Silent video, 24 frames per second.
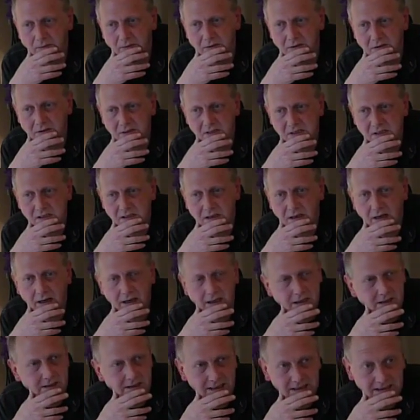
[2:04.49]
the style
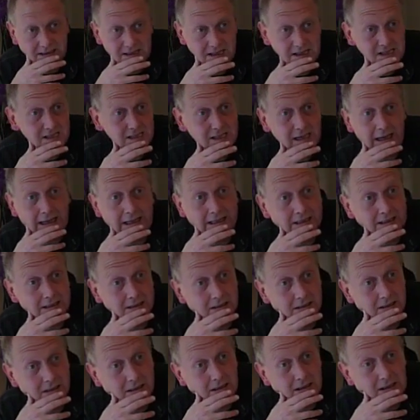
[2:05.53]
and that is set,
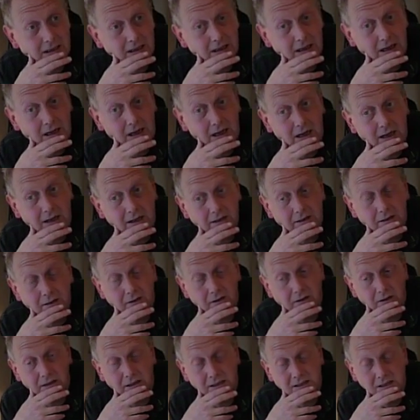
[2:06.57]
and
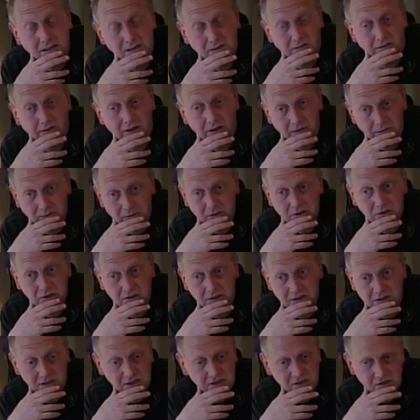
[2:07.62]
it is
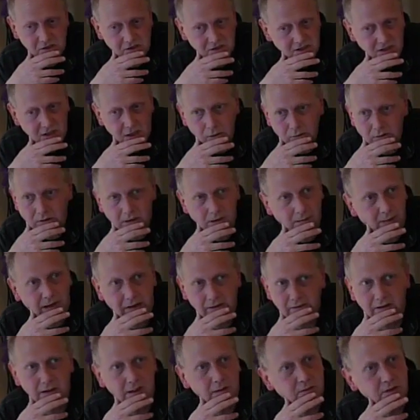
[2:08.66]
just totally about
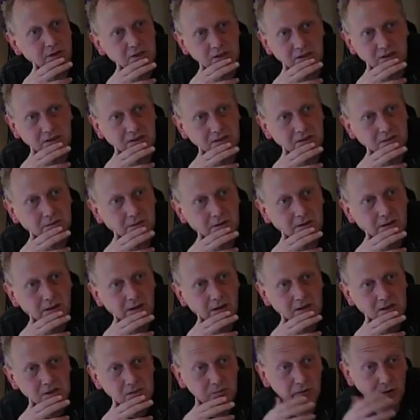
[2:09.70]
the images,
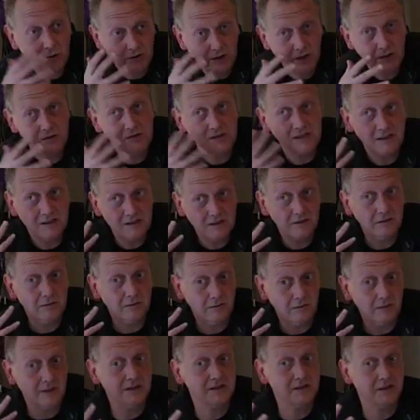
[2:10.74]
and to put those into
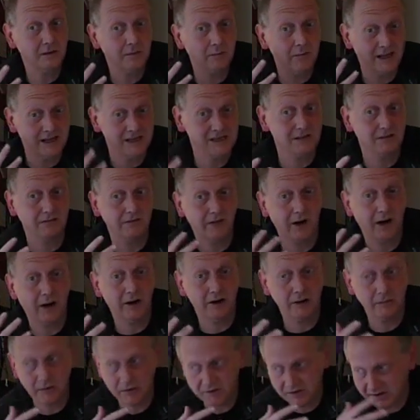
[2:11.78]
the best
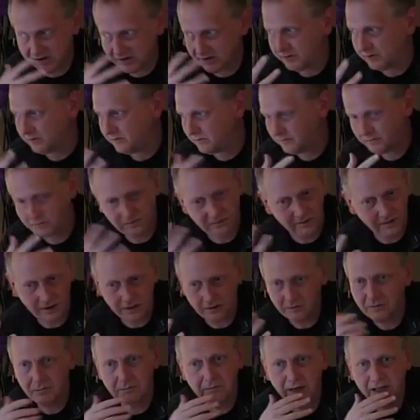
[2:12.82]
environment to
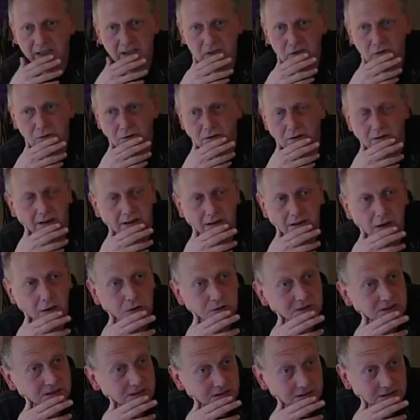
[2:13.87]
make sure that they're
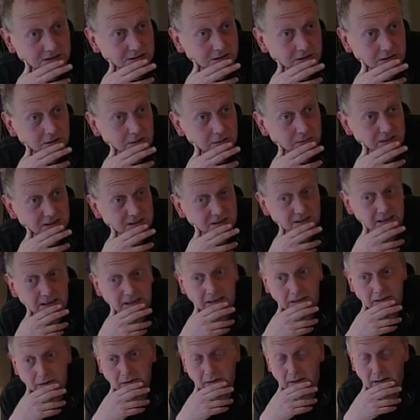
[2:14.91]
noticed and can be
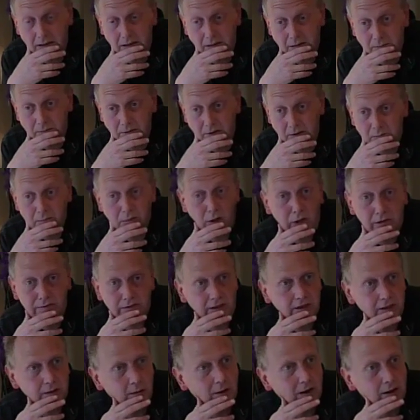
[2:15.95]
seen
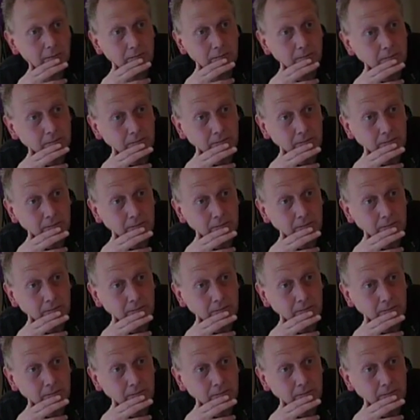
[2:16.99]
perfectly well.